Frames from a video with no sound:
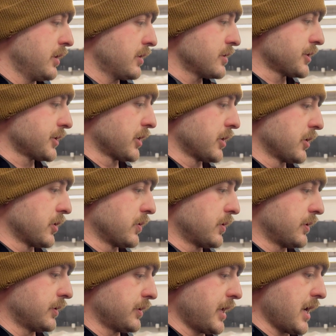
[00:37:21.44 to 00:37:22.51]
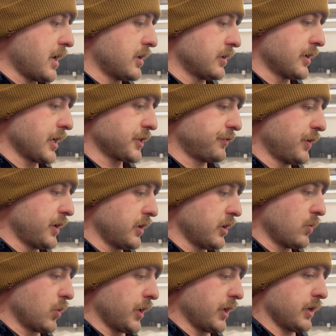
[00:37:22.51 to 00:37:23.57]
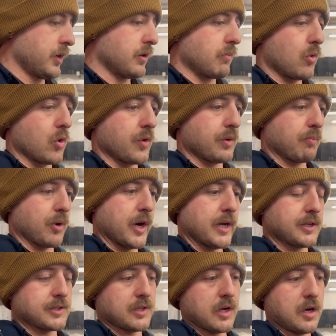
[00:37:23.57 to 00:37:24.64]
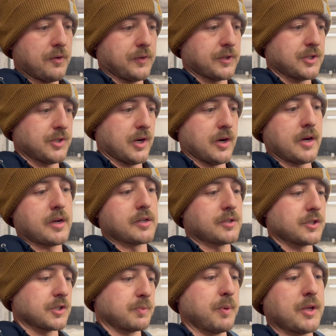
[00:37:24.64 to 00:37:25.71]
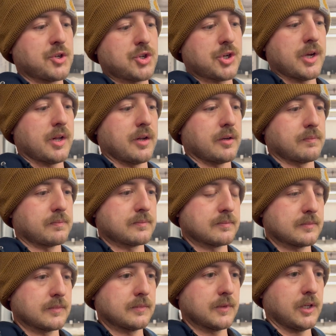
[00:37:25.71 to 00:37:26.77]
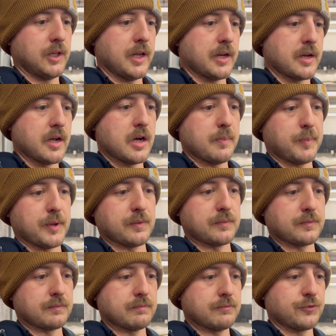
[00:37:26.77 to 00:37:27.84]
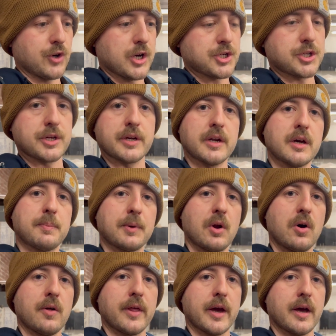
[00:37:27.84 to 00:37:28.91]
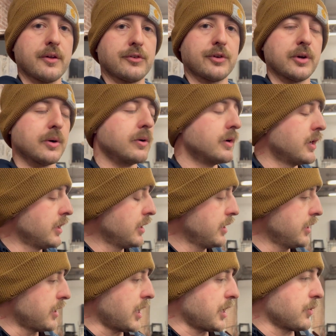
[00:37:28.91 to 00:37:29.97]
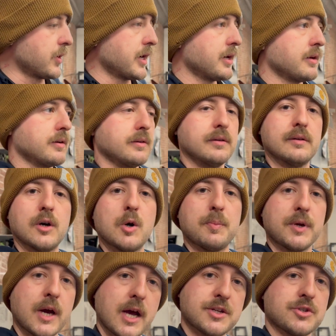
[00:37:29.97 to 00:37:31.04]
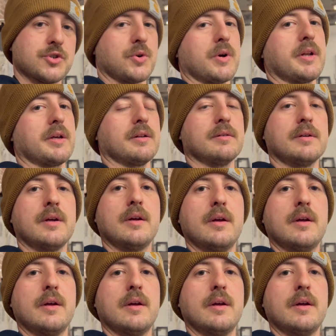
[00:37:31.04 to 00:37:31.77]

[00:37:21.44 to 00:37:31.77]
So yeah, next video we'll get into more of the brake stuff and steering and suspension and cleaning up and freshening up and all that. So anyway, hope you guys enjoyed it.